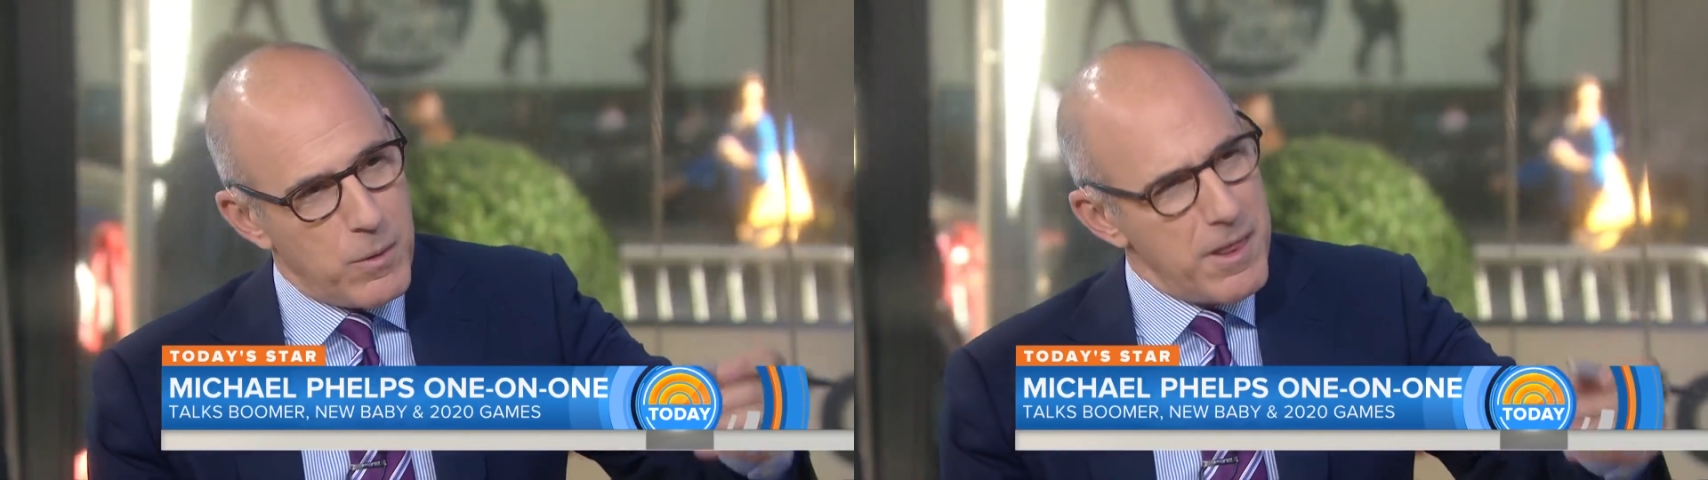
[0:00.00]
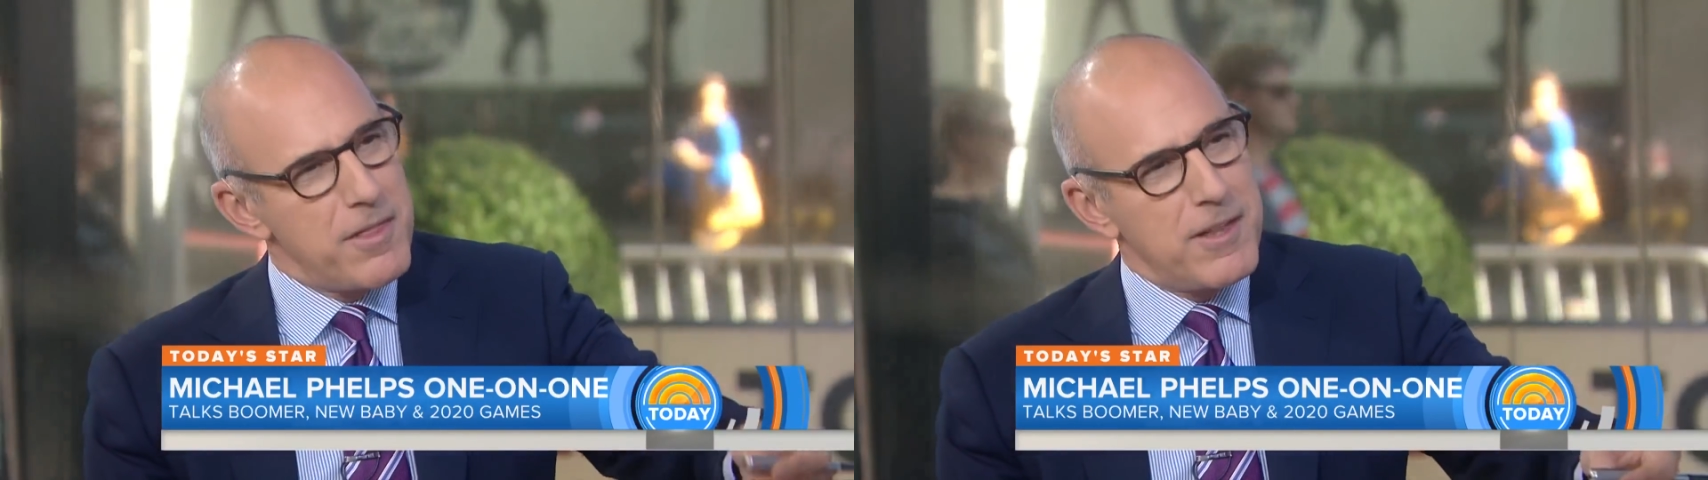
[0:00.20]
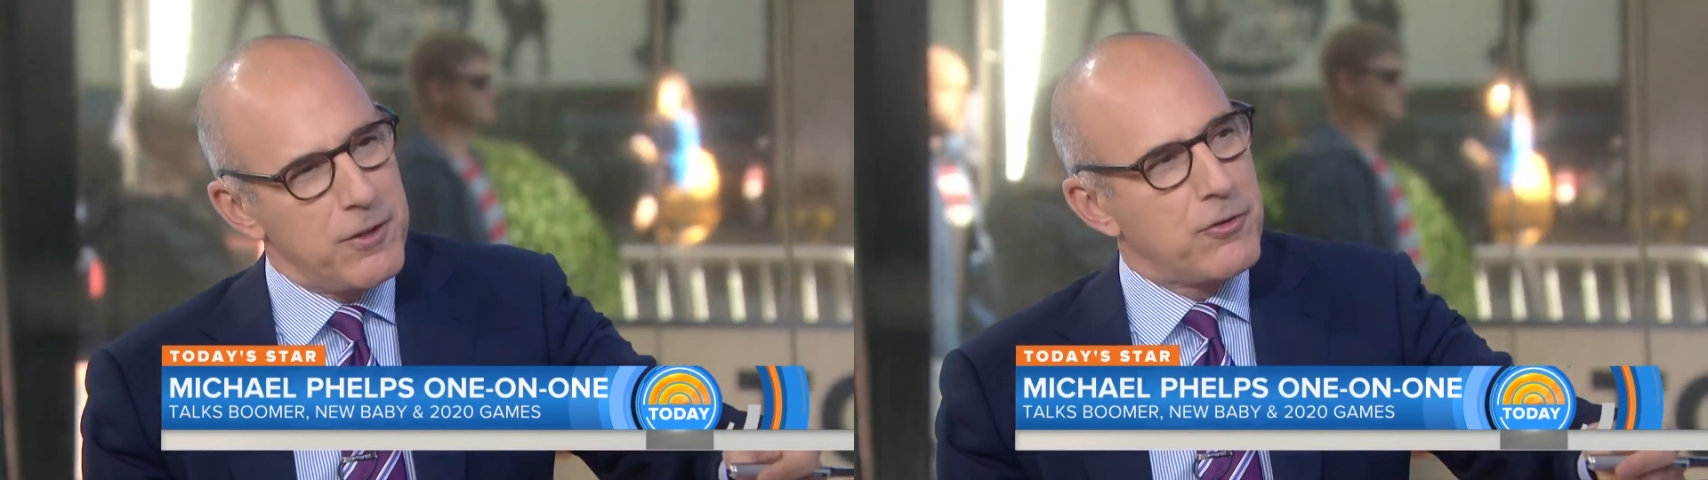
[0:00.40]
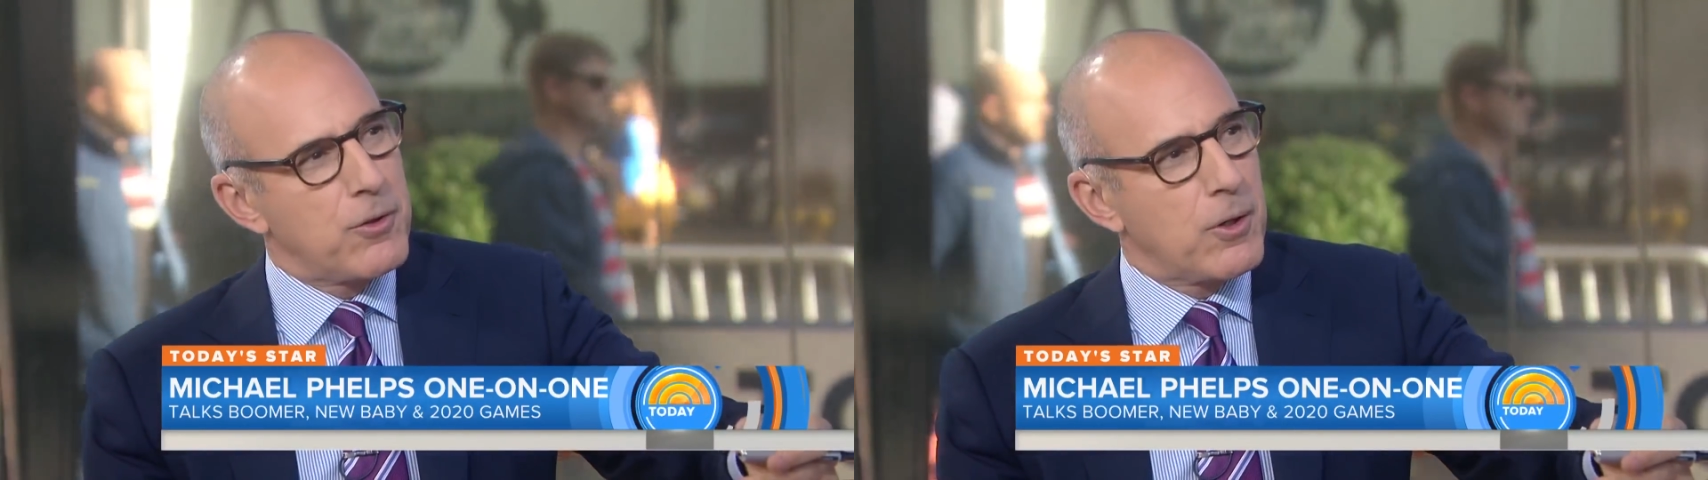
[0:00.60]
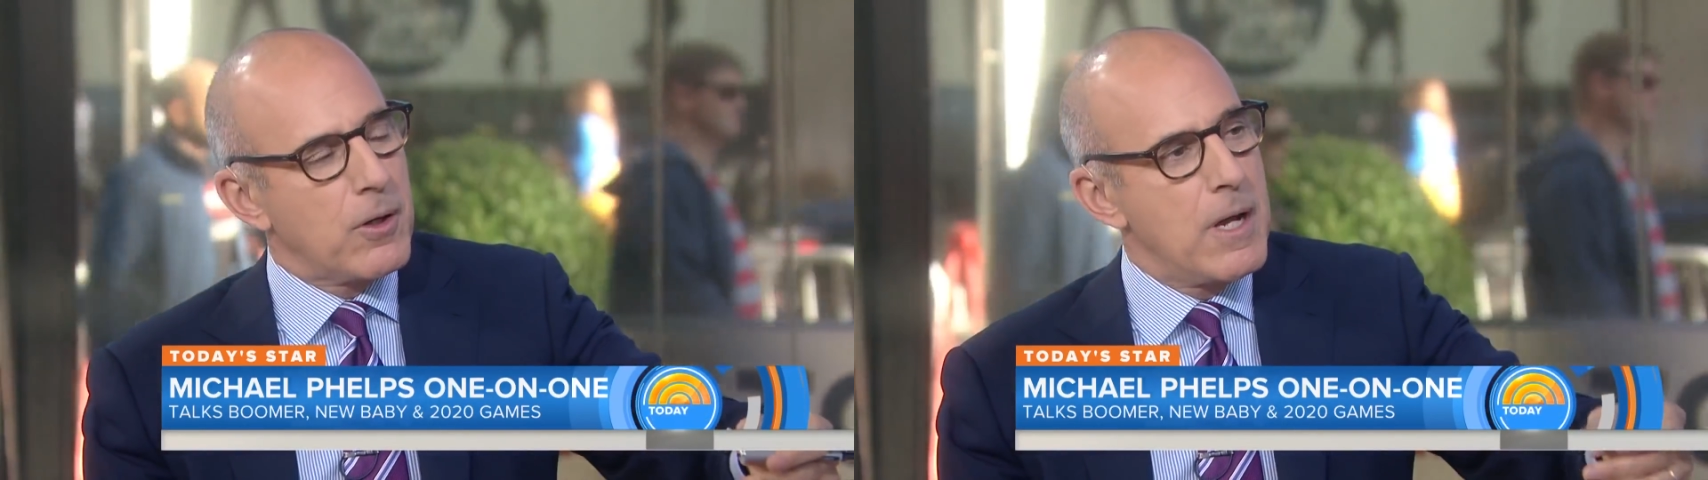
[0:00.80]
One of the things
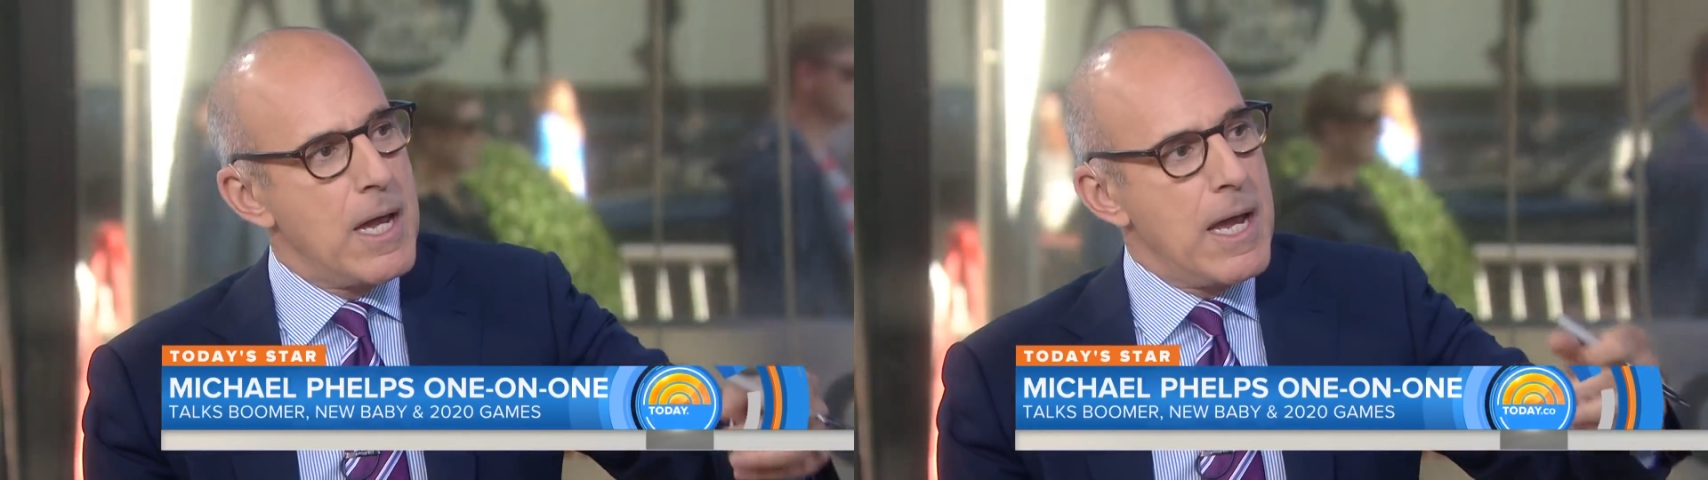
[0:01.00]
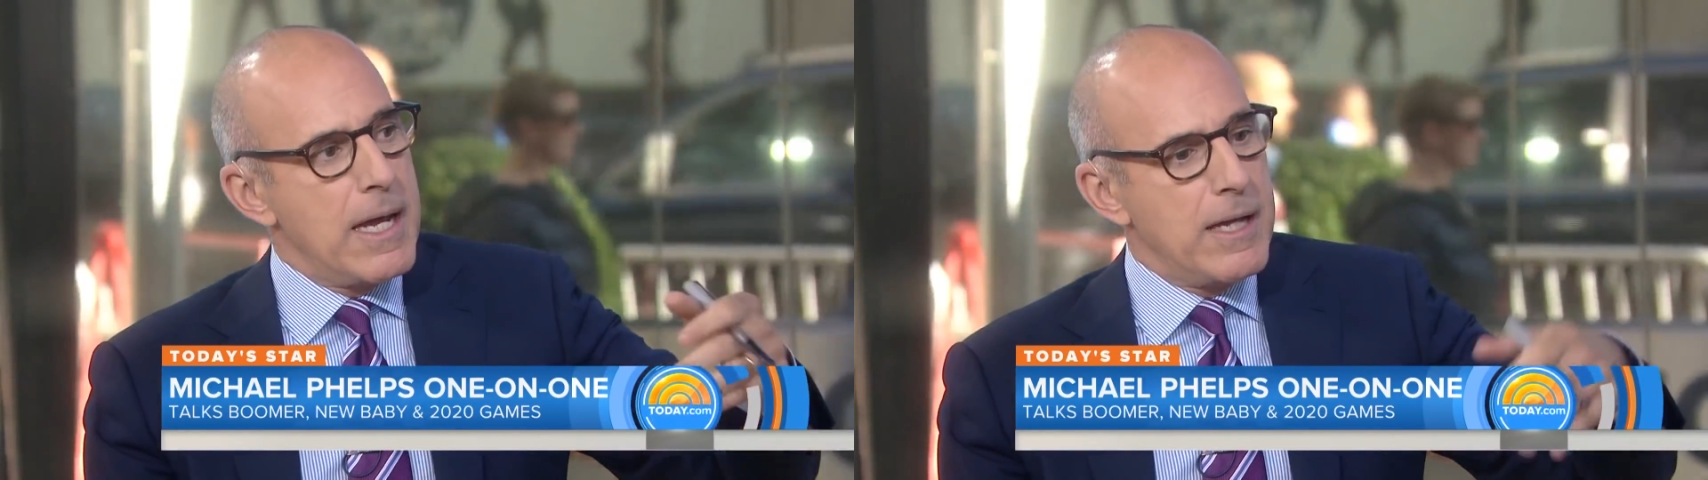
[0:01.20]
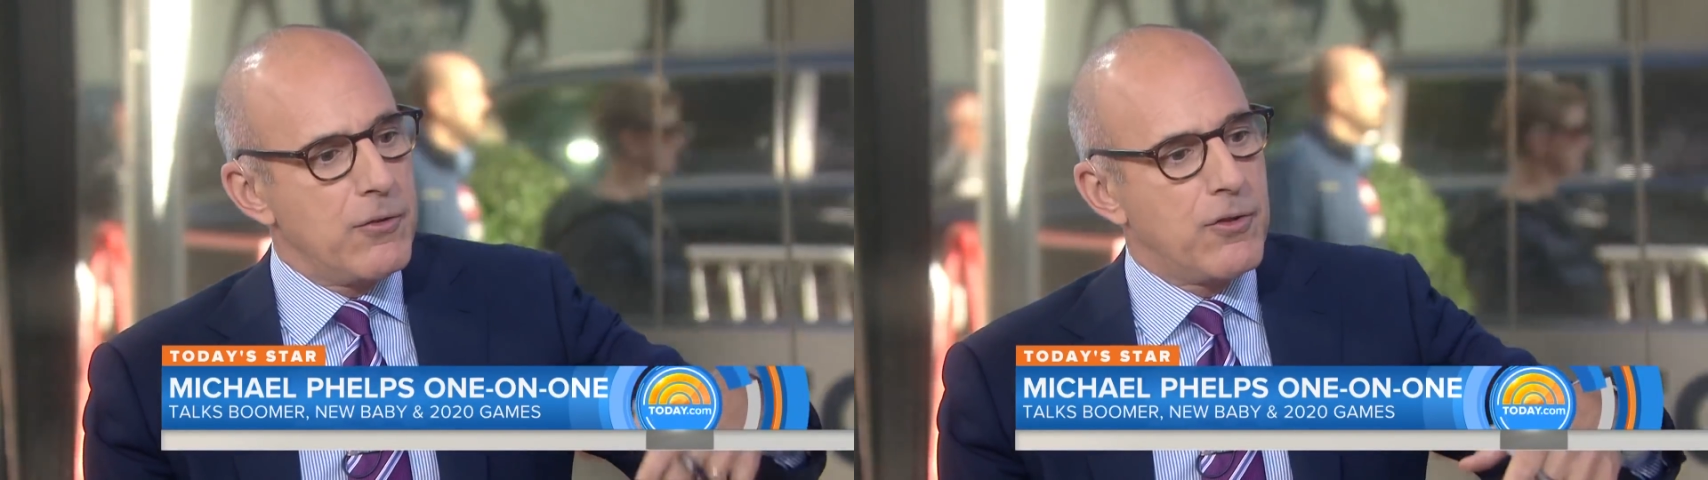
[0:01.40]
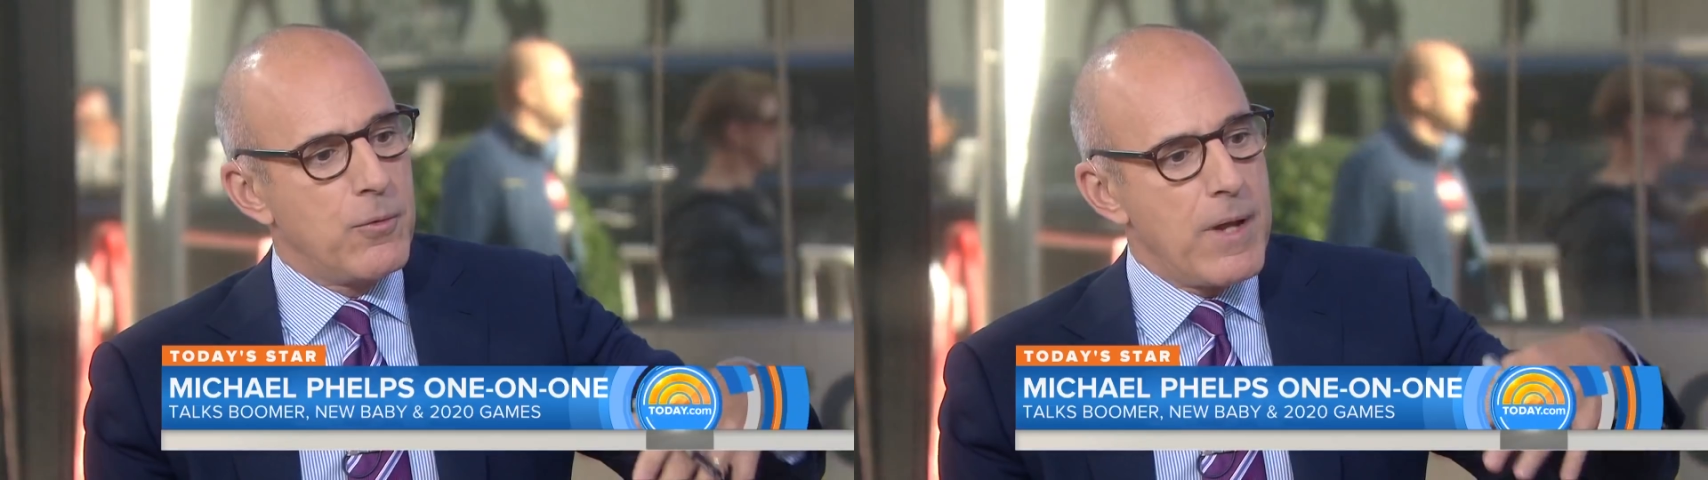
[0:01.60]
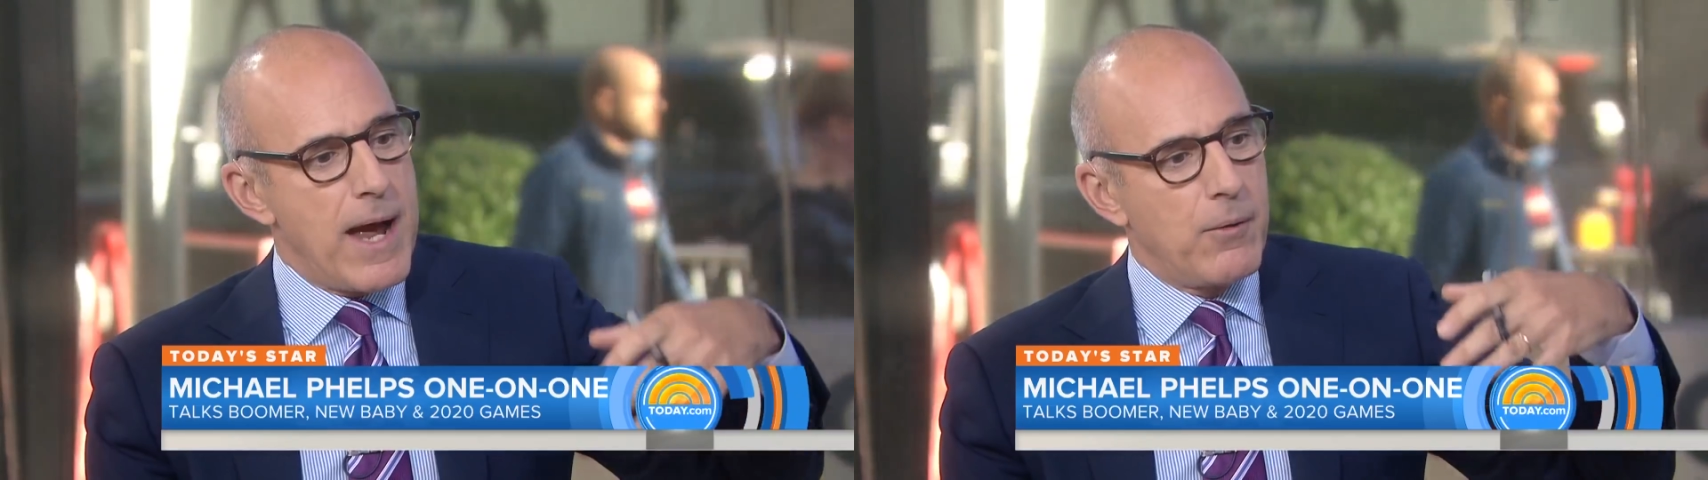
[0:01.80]
you're
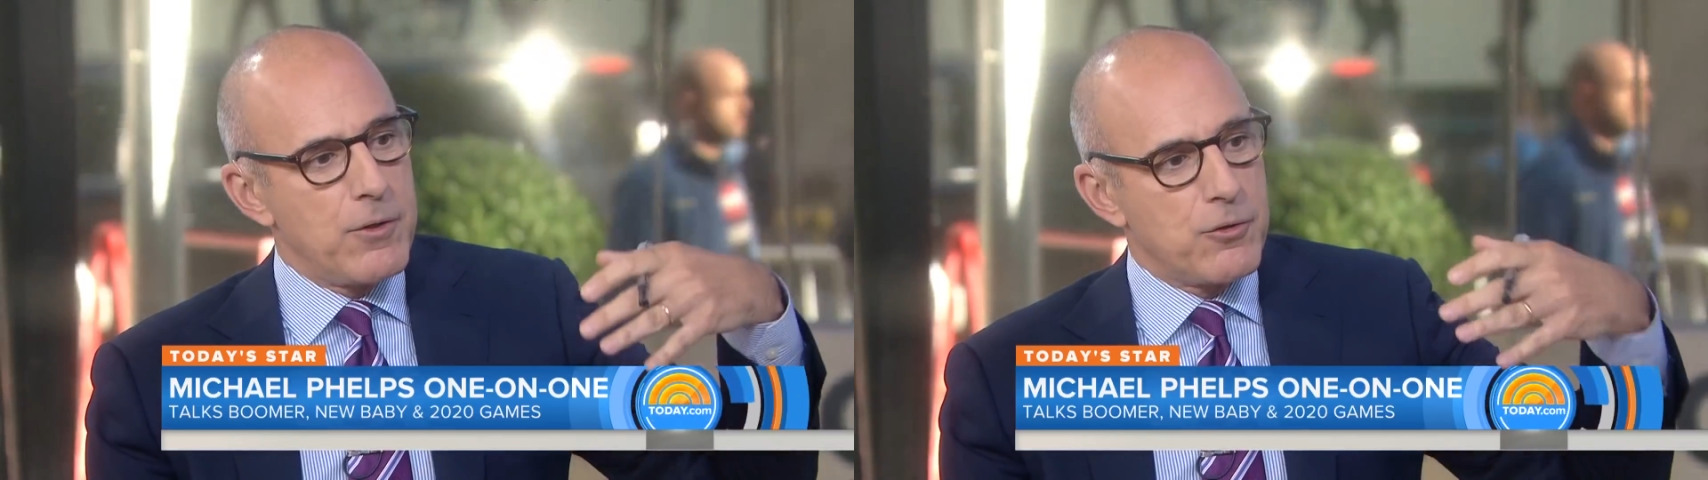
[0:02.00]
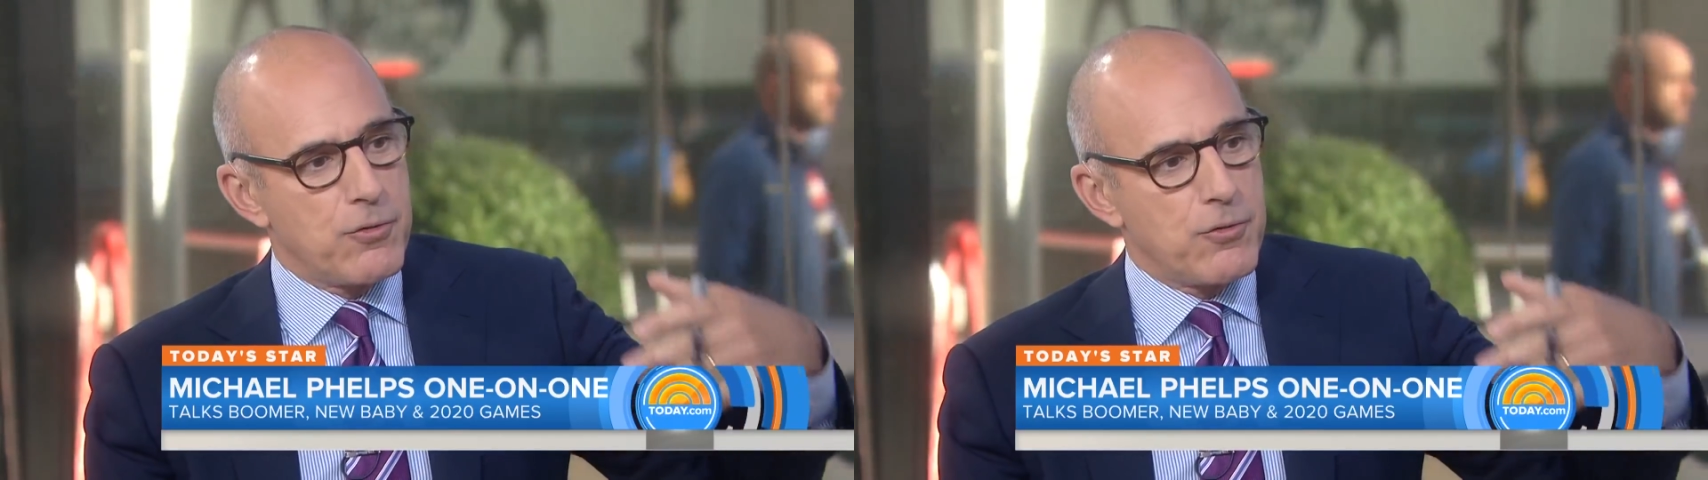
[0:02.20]
into now and you're